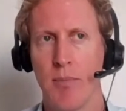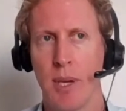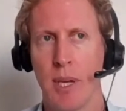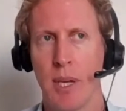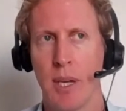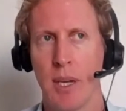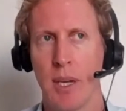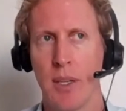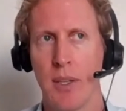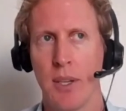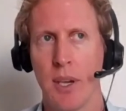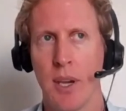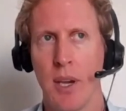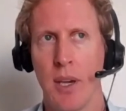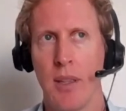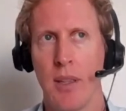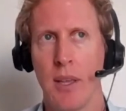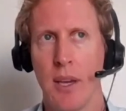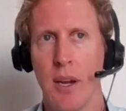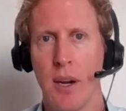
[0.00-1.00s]
Because
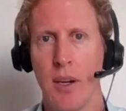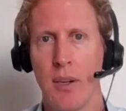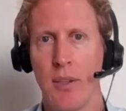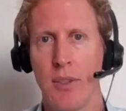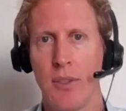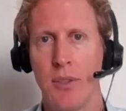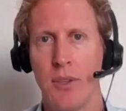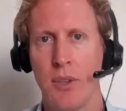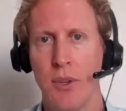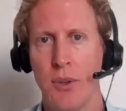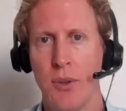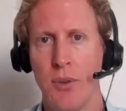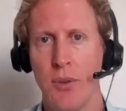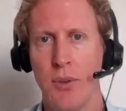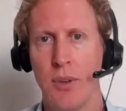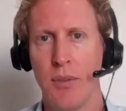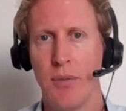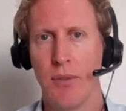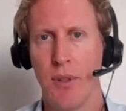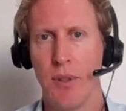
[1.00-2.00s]
they are two
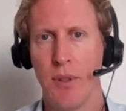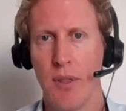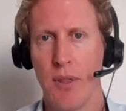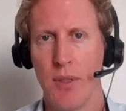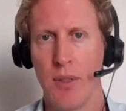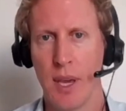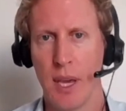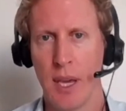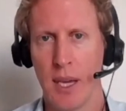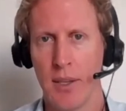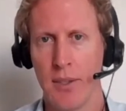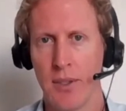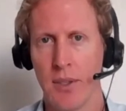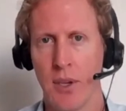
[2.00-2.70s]
different things.